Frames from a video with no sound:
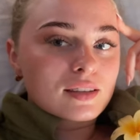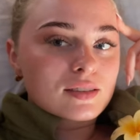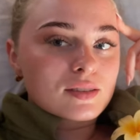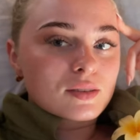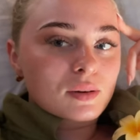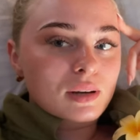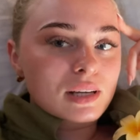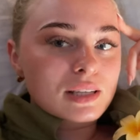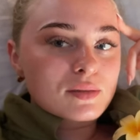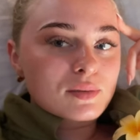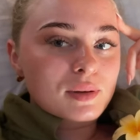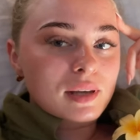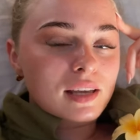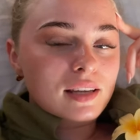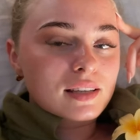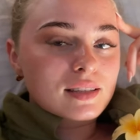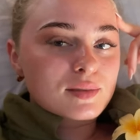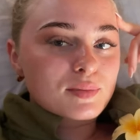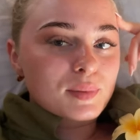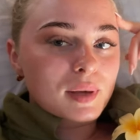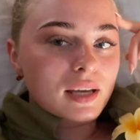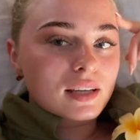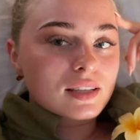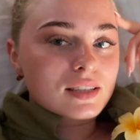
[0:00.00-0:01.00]
so as we
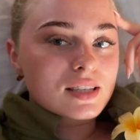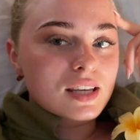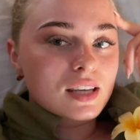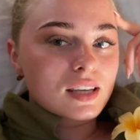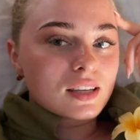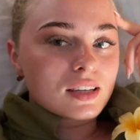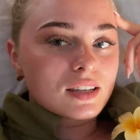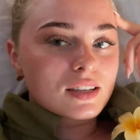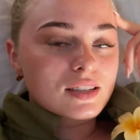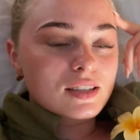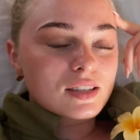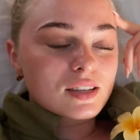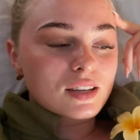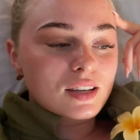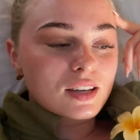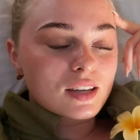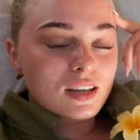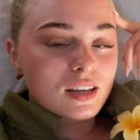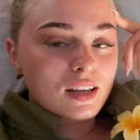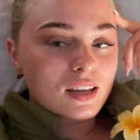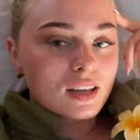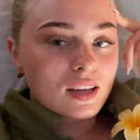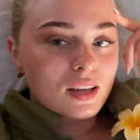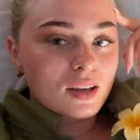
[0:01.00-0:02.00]
expected,
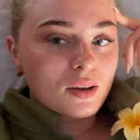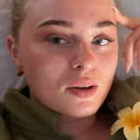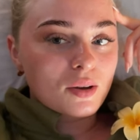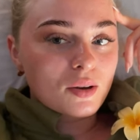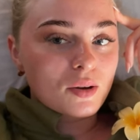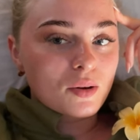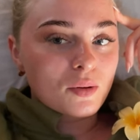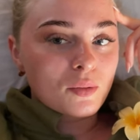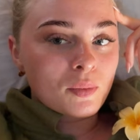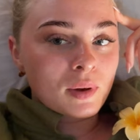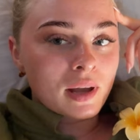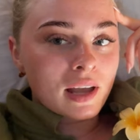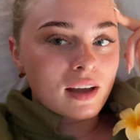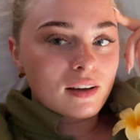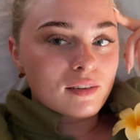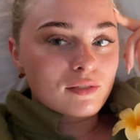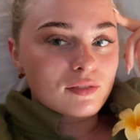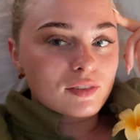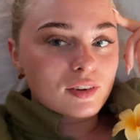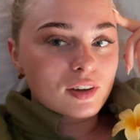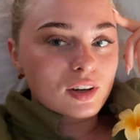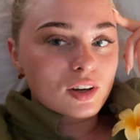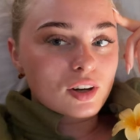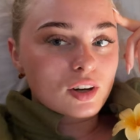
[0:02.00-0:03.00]
we have
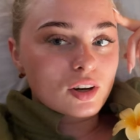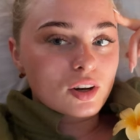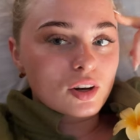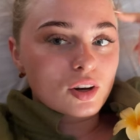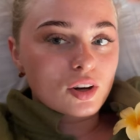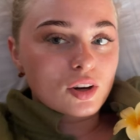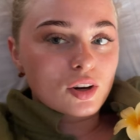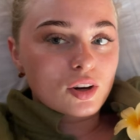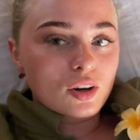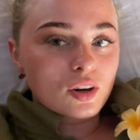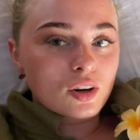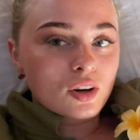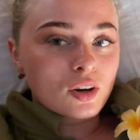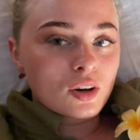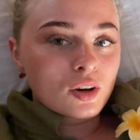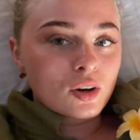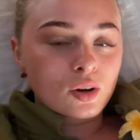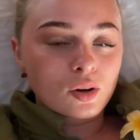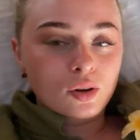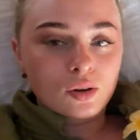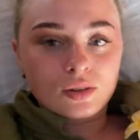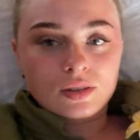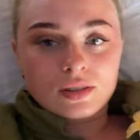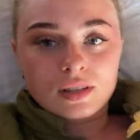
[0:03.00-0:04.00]

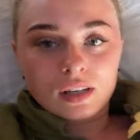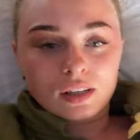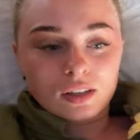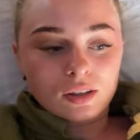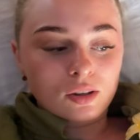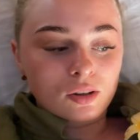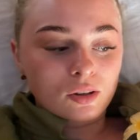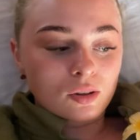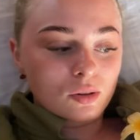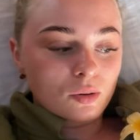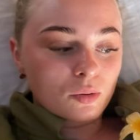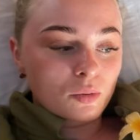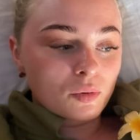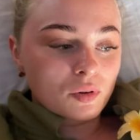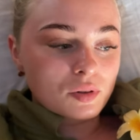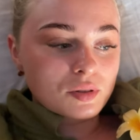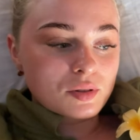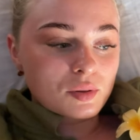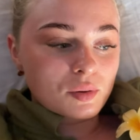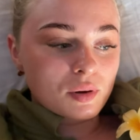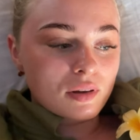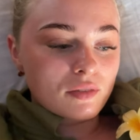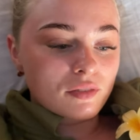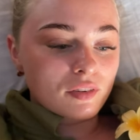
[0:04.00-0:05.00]
no signal
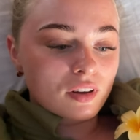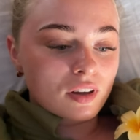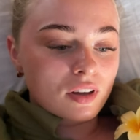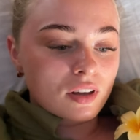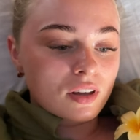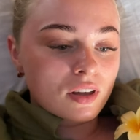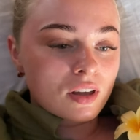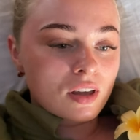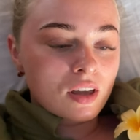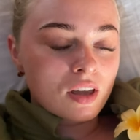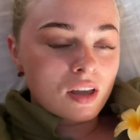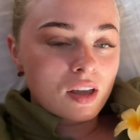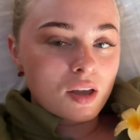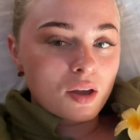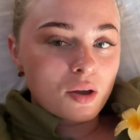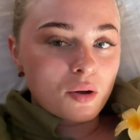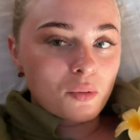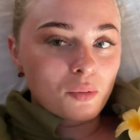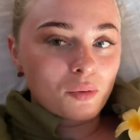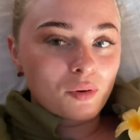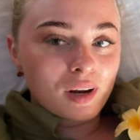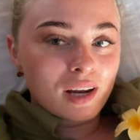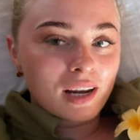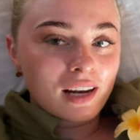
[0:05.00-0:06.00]
whatsoever.
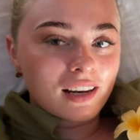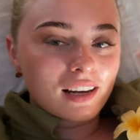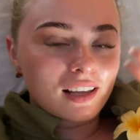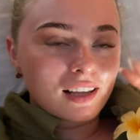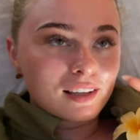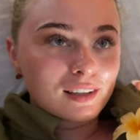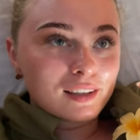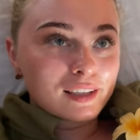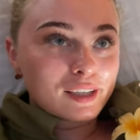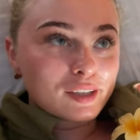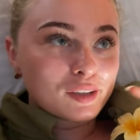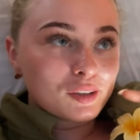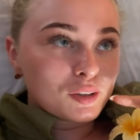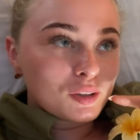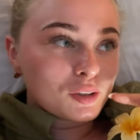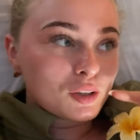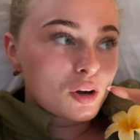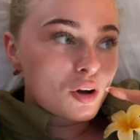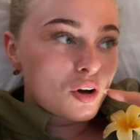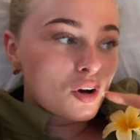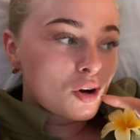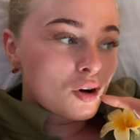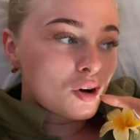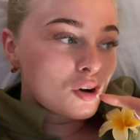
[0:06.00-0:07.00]
We're in a little
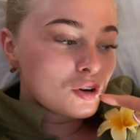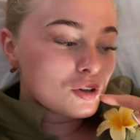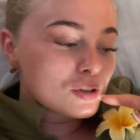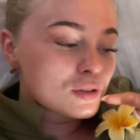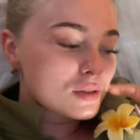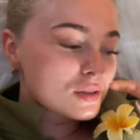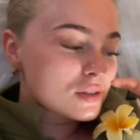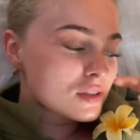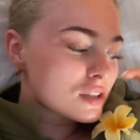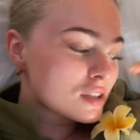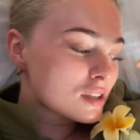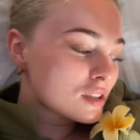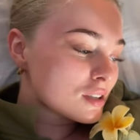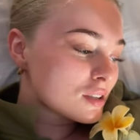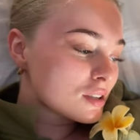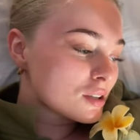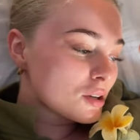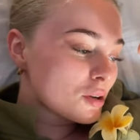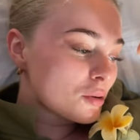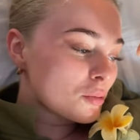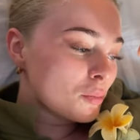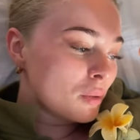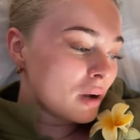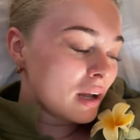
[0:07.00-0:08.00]
hut
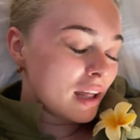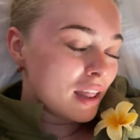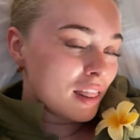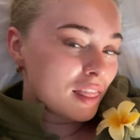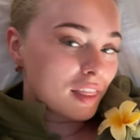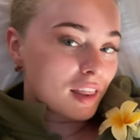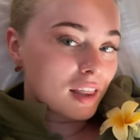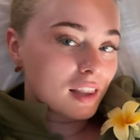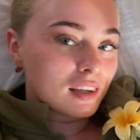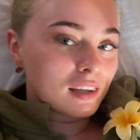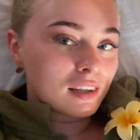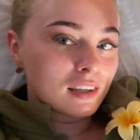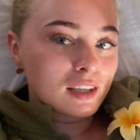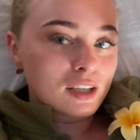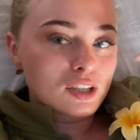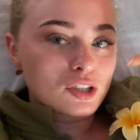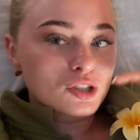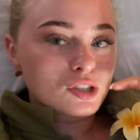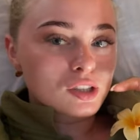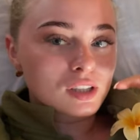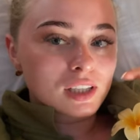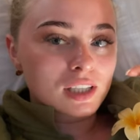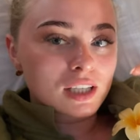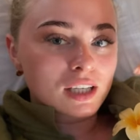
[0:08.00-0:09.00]
with
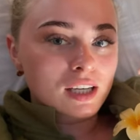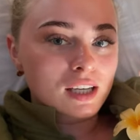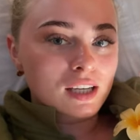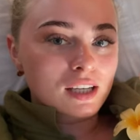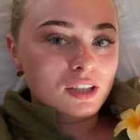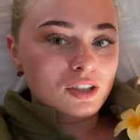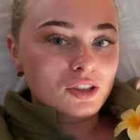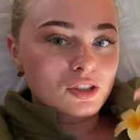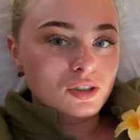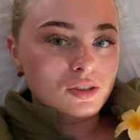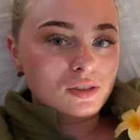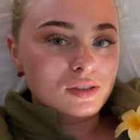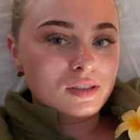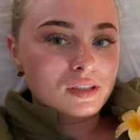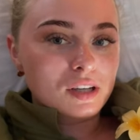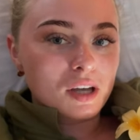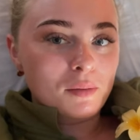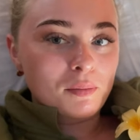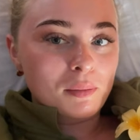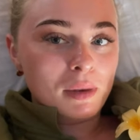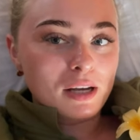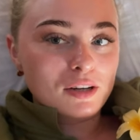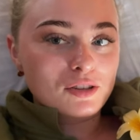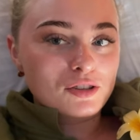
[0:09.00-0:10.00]
literally just a
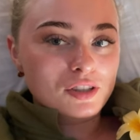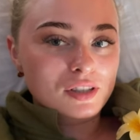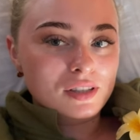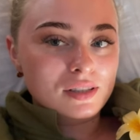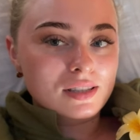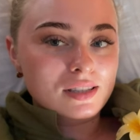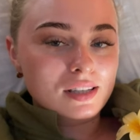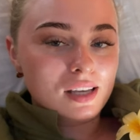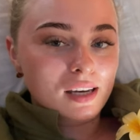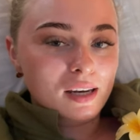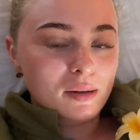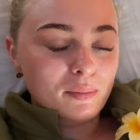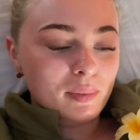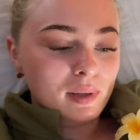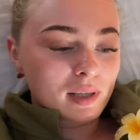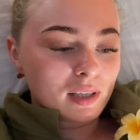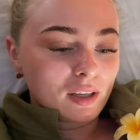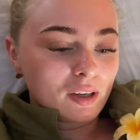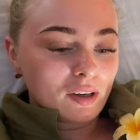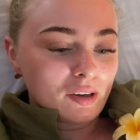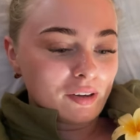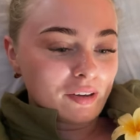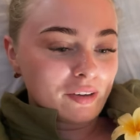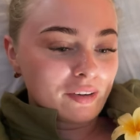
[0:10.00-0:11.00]
mattress and a
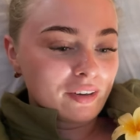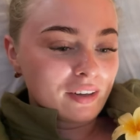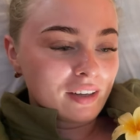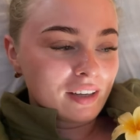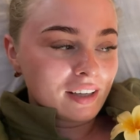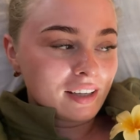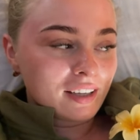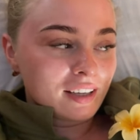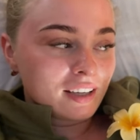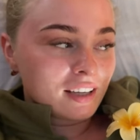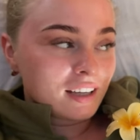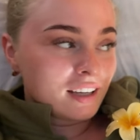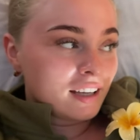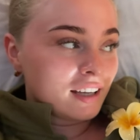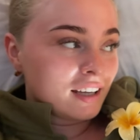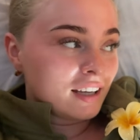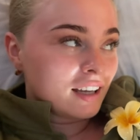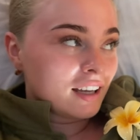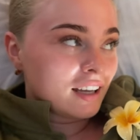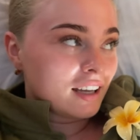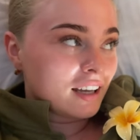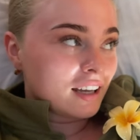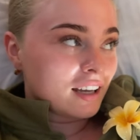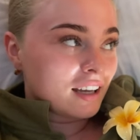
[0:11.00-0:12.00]
pillow.
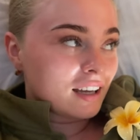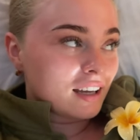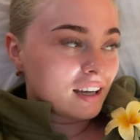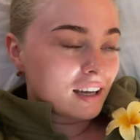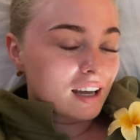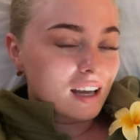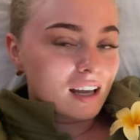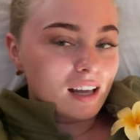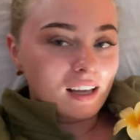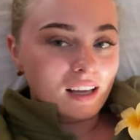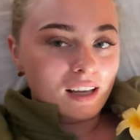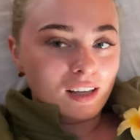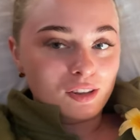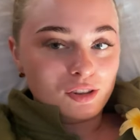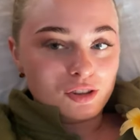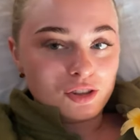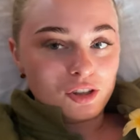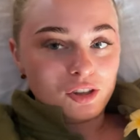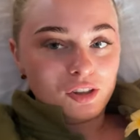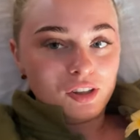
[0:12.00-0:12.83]
I'll show